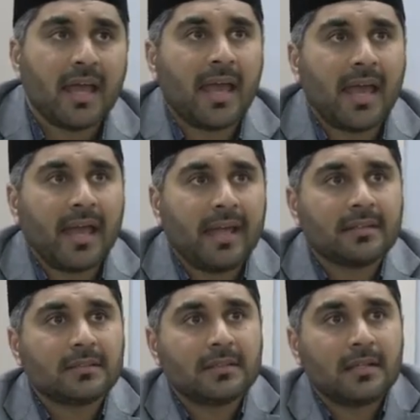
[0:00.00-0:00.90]

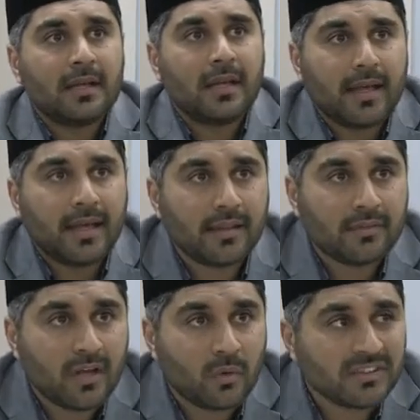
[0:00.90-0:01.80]
and
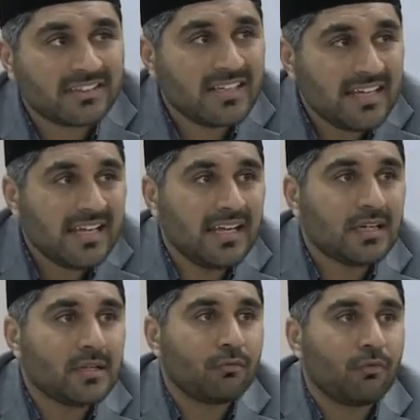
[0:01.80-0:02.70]
there was a
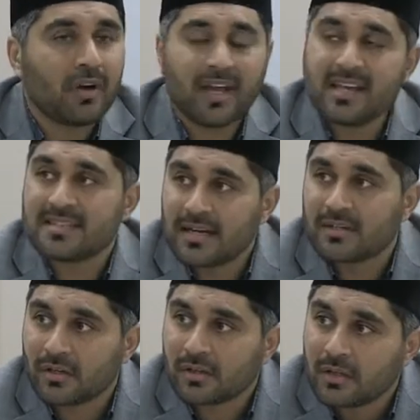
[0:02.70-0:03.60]
need for a
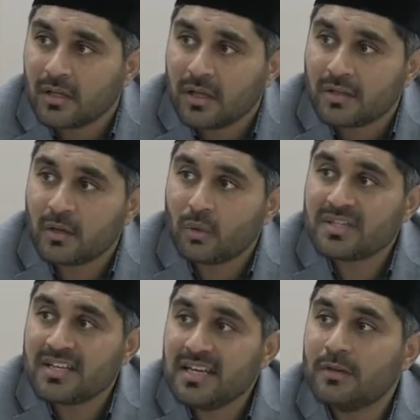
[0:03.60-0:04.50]
center. There was a
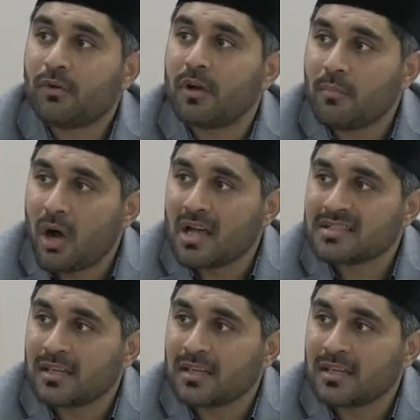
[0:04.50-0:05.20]
need for a mosque.